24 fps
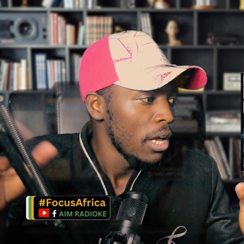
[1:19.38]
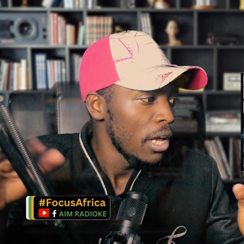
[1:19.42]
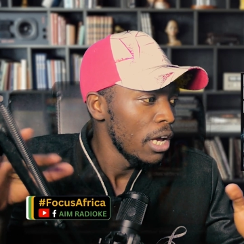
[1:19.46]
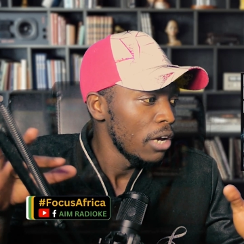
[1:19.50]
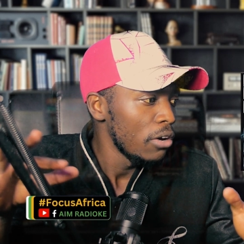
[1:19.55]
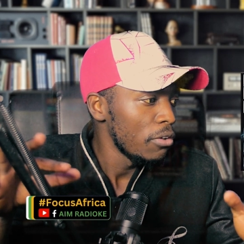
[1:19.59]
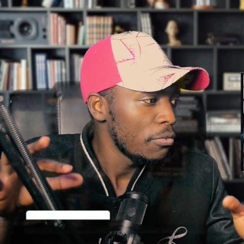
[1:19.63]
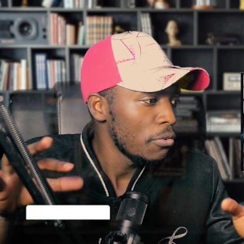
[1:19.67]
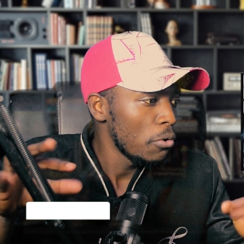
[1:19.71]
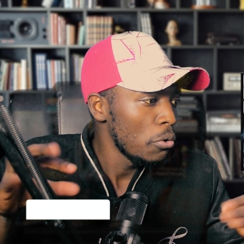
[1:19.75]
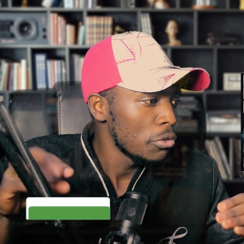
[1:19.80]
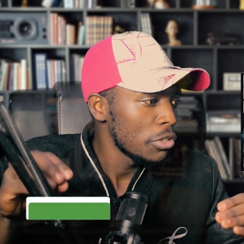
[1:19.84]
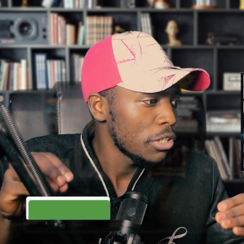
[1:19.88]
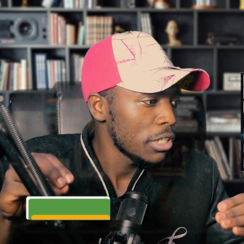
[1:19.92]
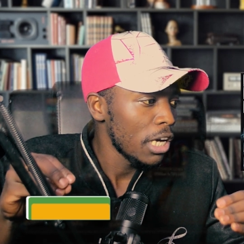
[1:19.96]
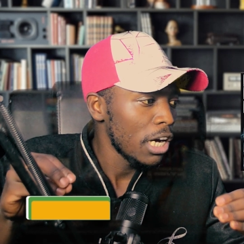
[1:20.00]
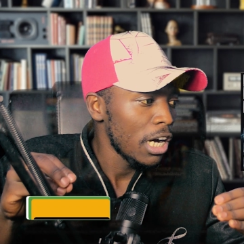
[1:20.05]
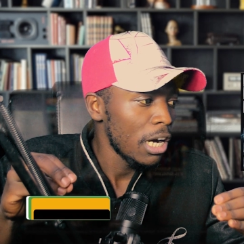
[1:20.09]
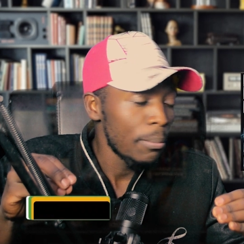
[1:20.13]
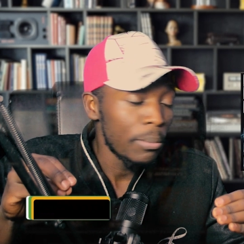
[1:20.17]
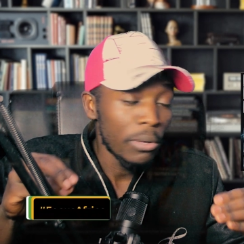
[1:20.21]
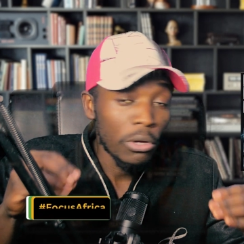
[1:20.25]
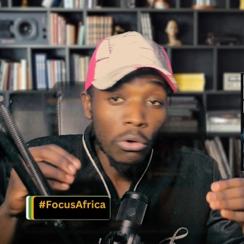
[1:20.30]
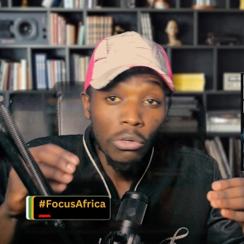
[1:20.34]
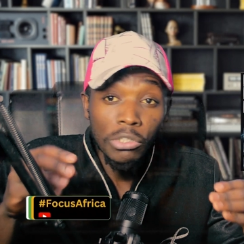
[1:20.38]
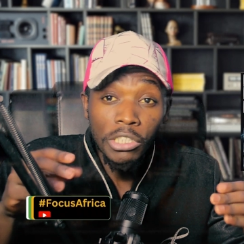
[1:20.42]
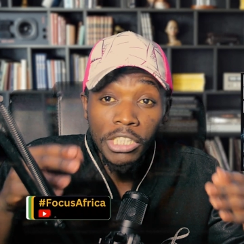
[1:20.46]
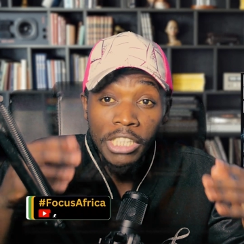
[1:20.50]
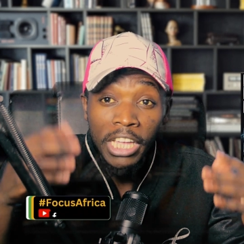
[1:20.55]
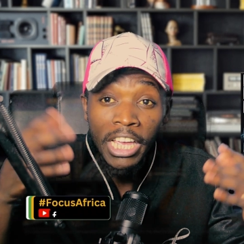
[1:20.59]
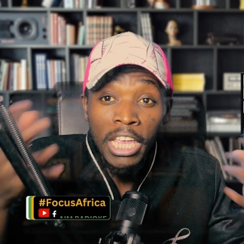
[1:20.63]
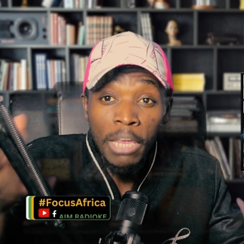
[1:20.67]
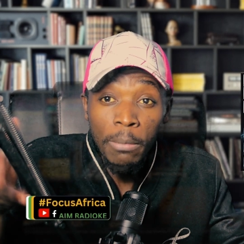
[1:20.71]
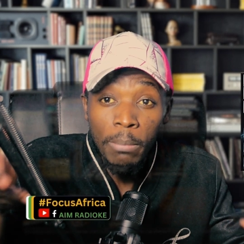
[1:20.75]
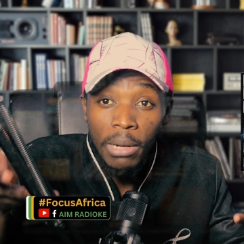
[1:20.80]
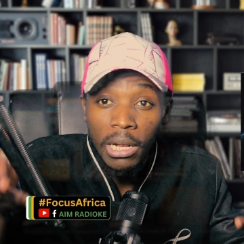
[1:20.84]
And of course because
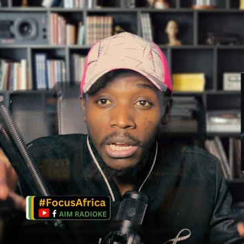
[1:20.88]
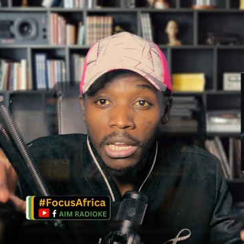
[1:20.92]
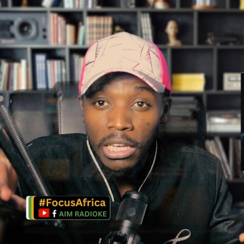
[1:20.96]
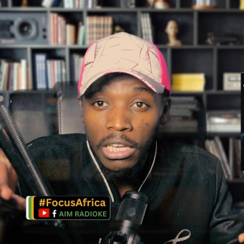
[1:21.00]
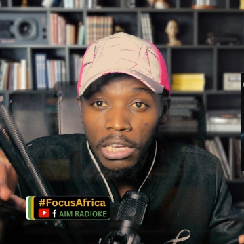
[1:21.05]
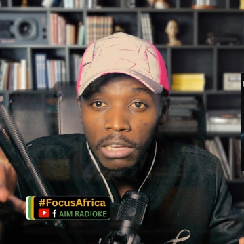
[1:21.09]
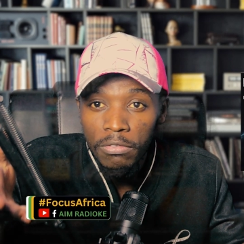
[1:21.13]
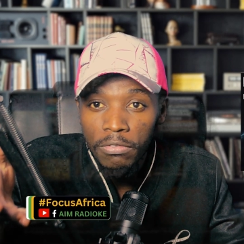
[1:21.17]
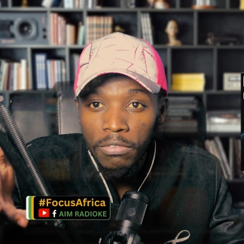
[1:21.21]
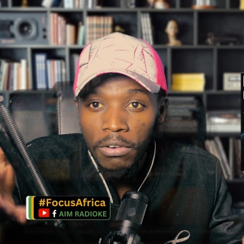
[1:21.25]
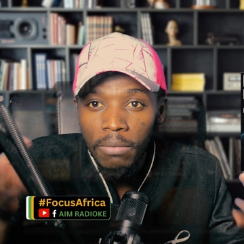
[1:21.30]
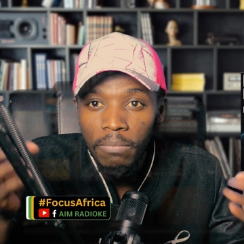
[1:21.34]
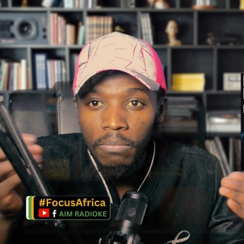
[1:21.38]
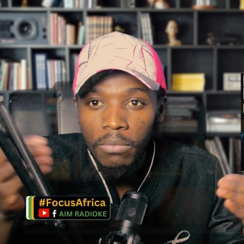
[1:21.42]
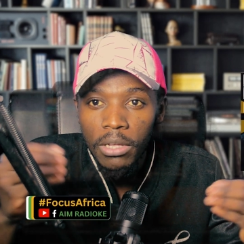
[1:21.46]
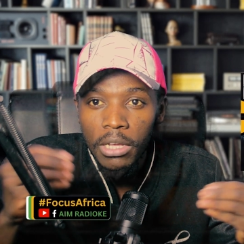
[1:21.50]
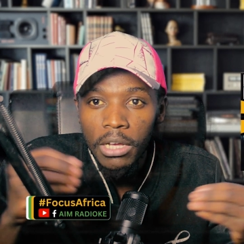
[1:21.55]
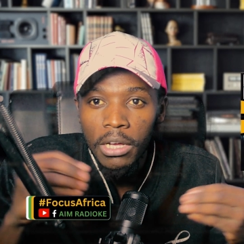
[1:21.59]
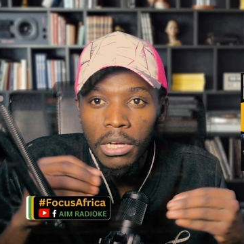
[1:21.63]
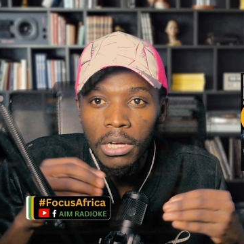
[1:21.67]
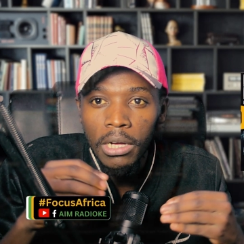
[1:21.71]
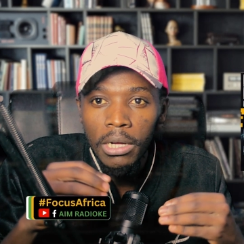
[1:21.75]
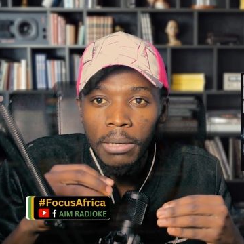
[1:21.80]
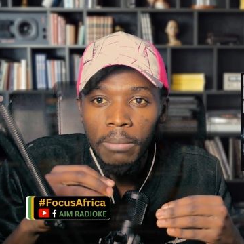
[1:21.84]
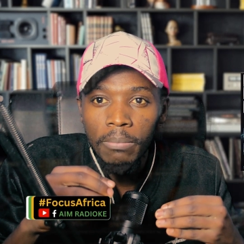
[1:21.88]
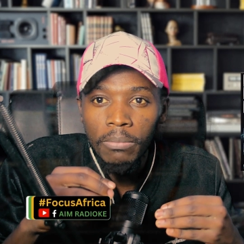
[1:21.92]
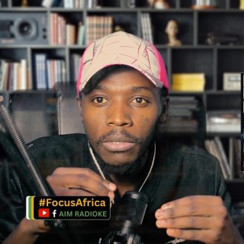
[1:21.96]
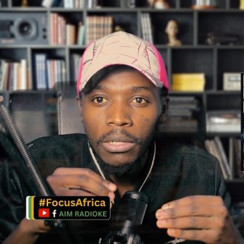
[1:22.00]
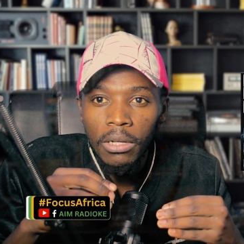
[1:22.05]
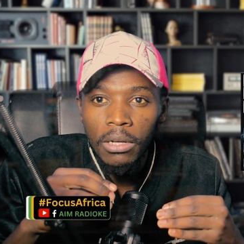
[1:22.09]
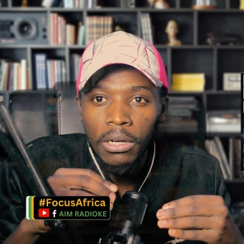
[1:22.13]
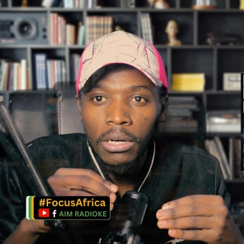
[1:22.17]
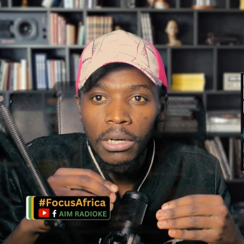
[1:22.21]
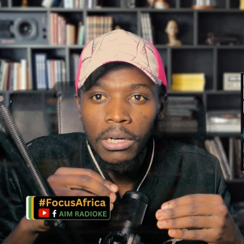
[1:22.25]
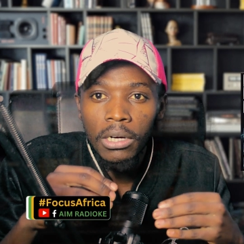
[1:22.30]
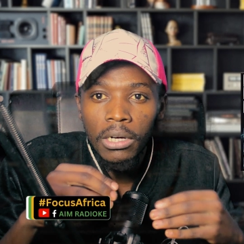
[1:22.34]
they believe
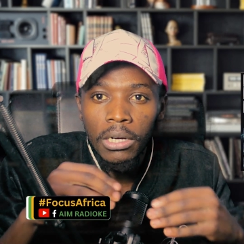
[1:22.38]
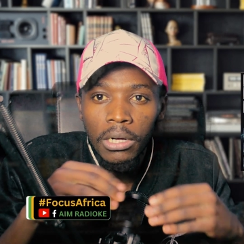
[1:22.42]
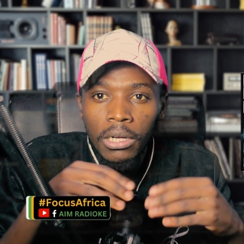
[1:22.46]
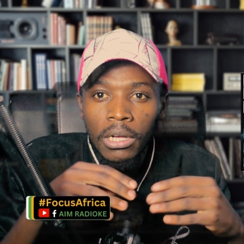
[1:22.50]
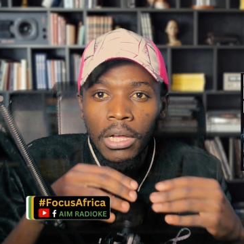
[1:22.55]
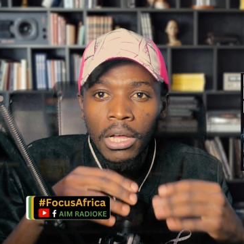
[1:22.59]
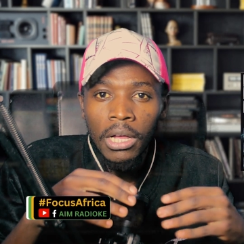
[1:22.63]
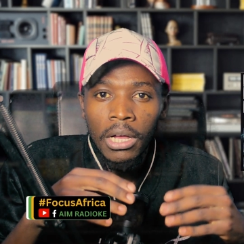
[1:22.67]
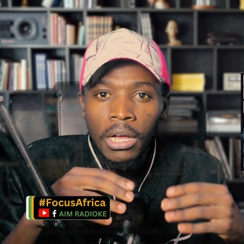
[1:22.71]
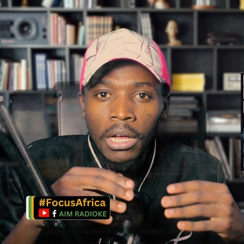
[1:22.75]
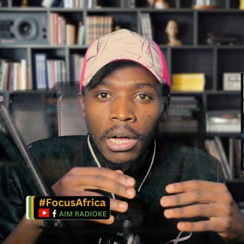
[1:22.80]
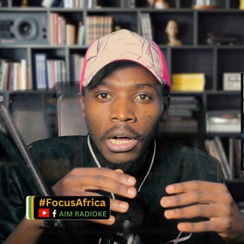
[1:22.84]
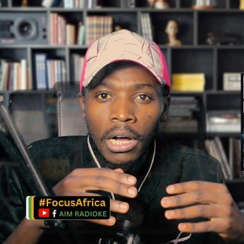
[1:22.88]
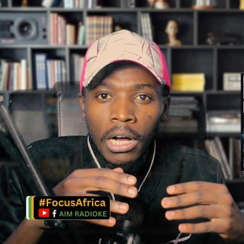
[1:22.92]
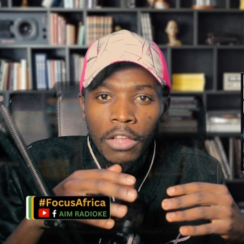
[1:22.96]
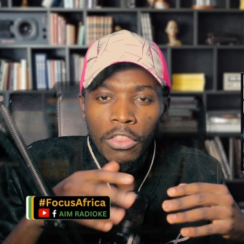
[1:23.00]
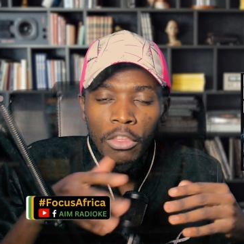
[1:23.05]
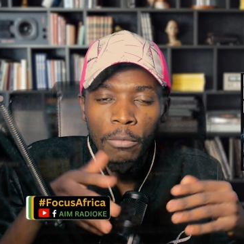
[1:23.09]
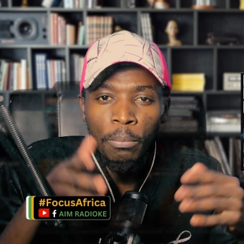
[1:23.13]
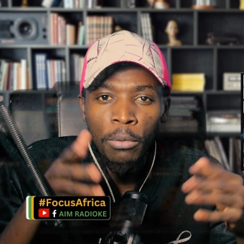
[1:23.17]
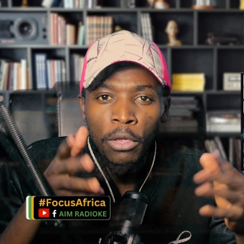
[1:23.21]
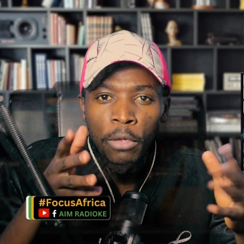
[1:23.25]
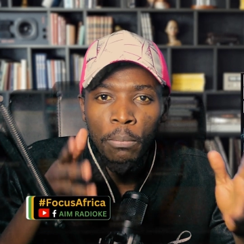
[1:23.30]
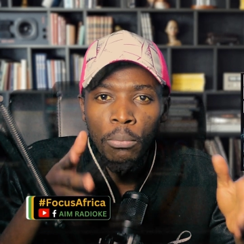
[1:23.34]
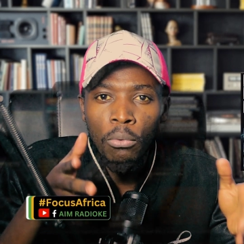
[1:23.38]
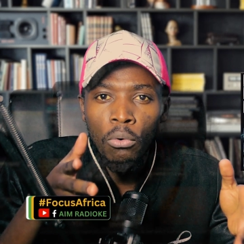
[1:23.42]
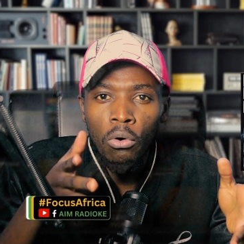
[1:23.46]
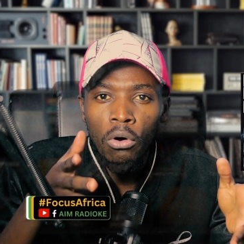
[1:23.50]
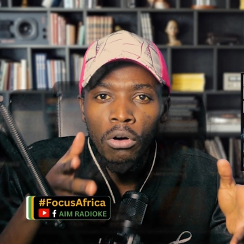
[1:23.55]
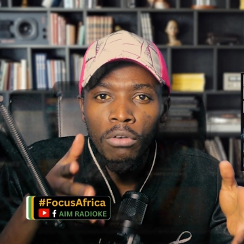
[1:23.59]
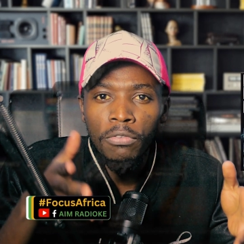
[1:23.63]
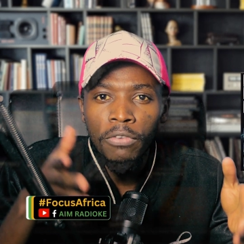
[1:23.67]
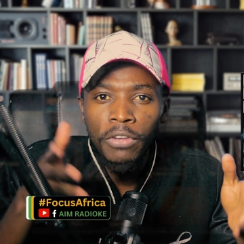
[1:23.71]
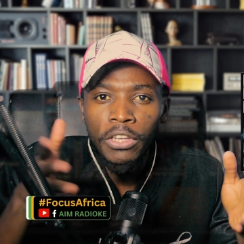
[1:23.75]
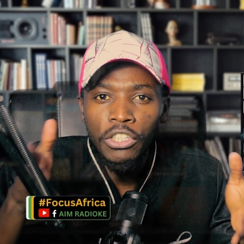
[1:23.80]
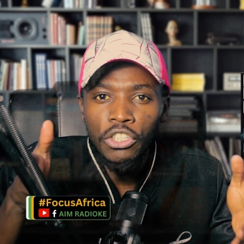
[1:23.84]
the people
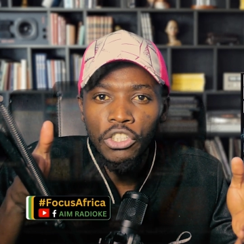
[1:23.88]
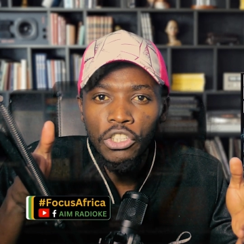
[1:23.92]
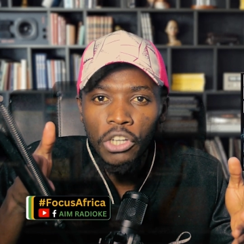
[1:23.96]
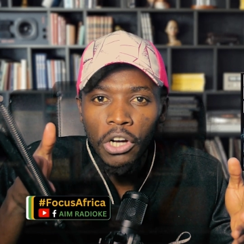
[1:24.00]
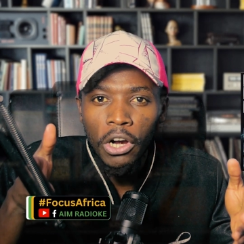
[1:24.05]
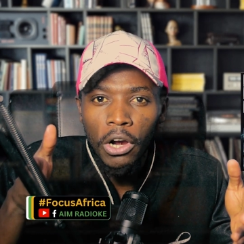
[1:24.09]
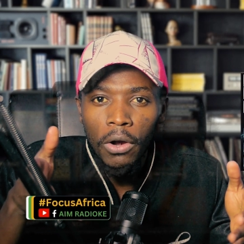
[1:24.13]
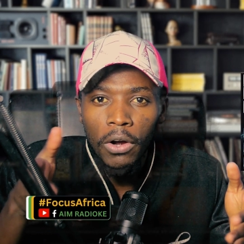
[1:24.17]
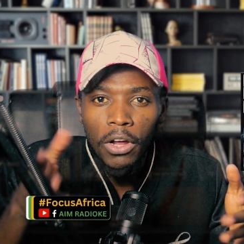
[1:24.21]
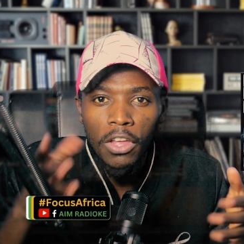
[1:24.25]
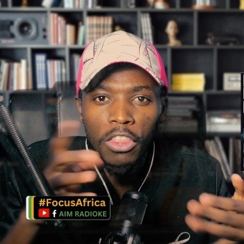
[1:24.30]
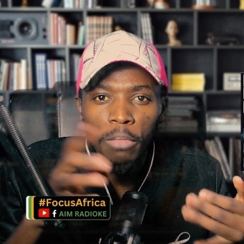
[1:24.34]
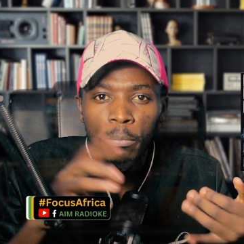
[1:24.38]
of Niger,